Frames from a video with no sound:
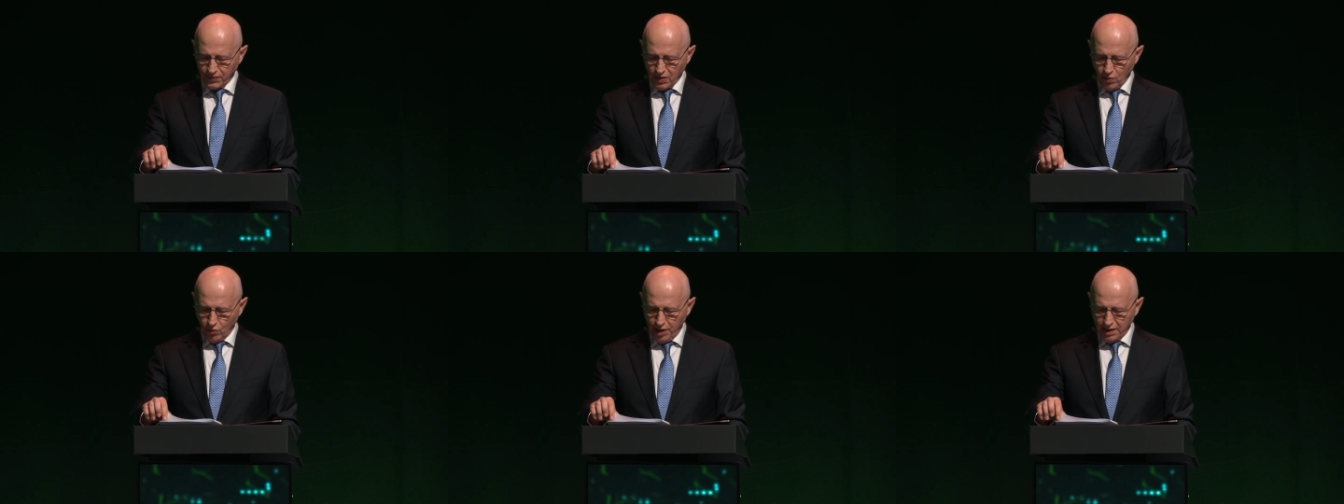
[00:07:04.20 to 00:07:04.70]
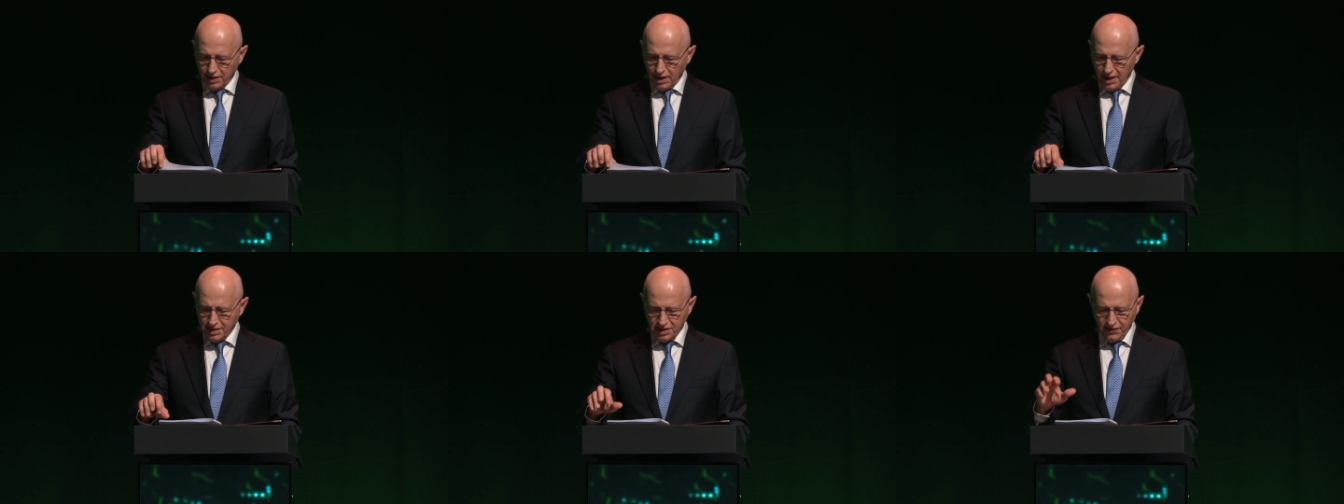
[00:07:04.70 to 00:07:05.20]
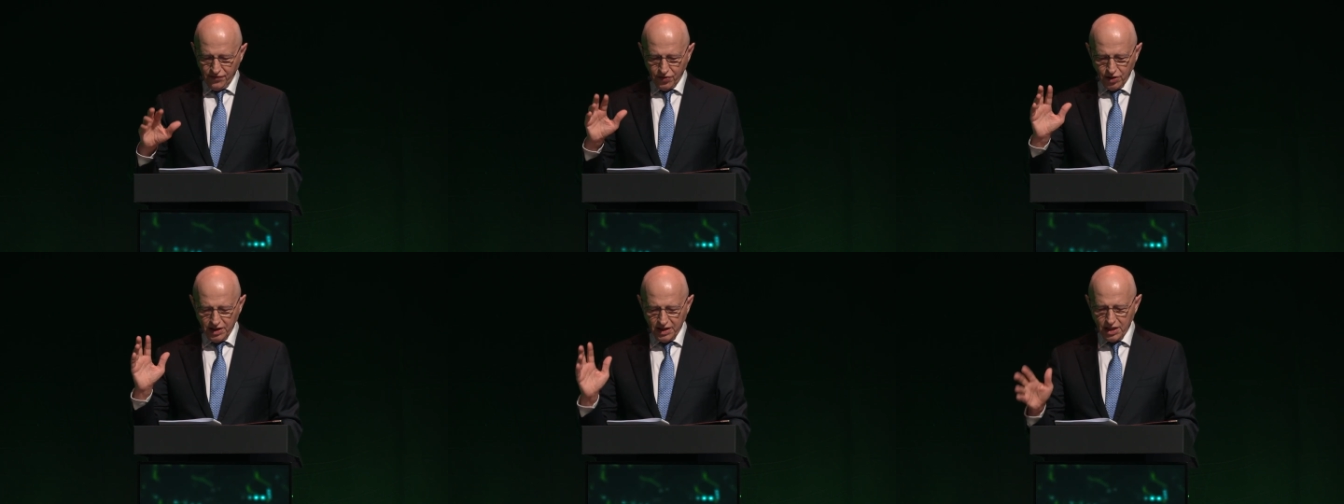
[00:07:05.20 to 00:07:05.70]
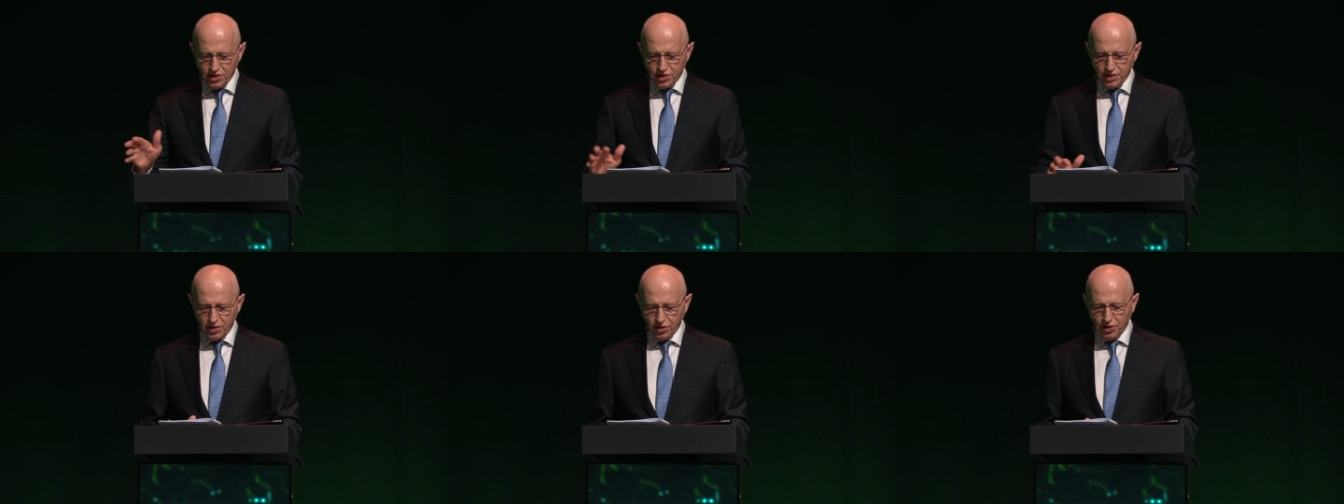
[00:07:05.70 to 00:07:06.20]
We're an alliance of thirty
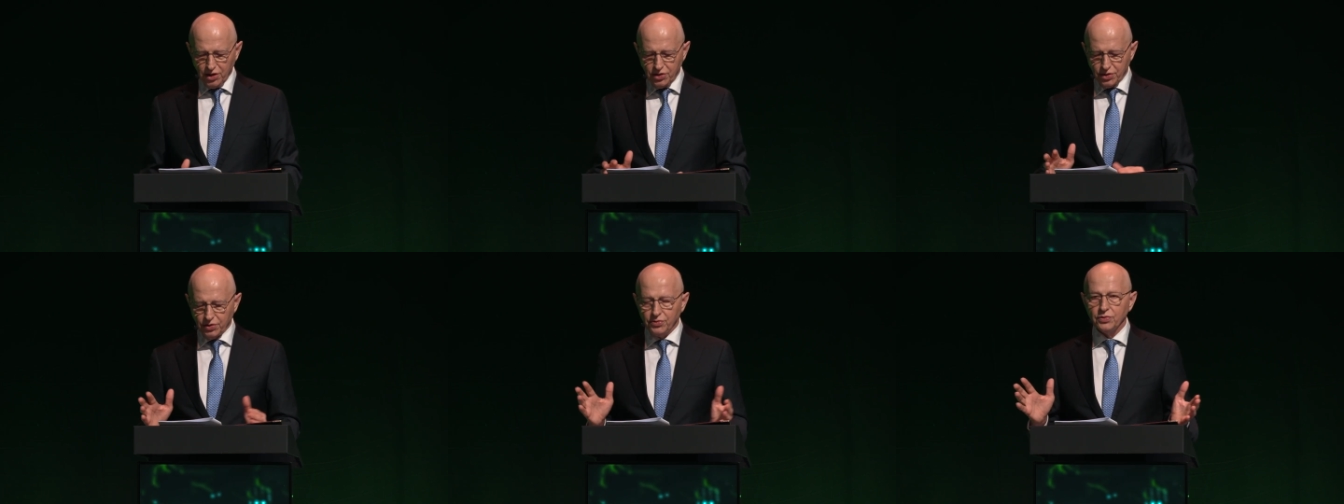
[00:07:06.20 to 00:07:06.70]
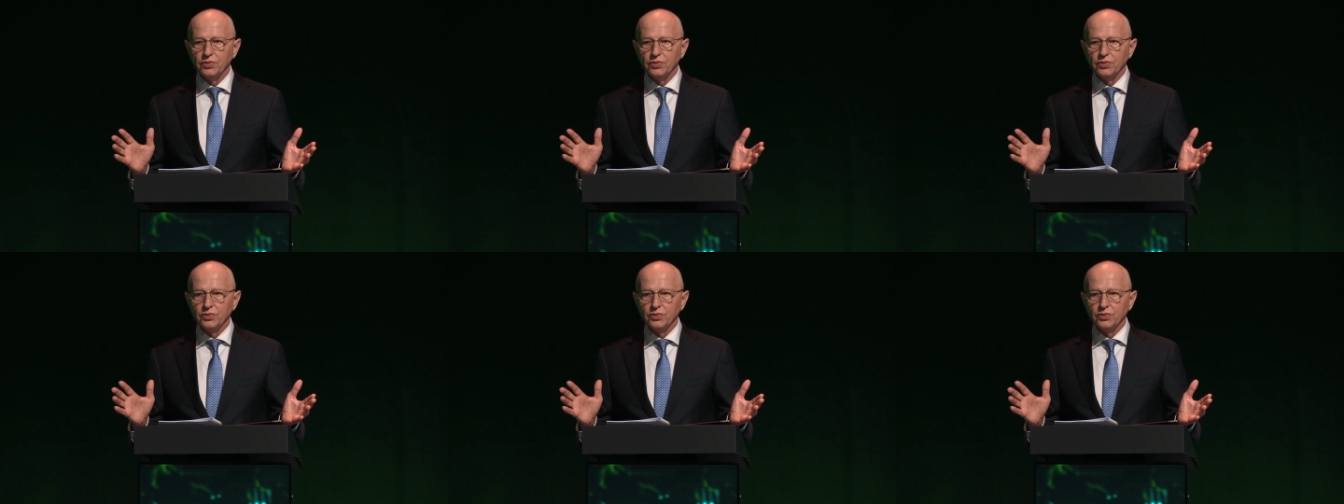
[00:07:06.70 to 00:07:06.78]
nations, thirty-two,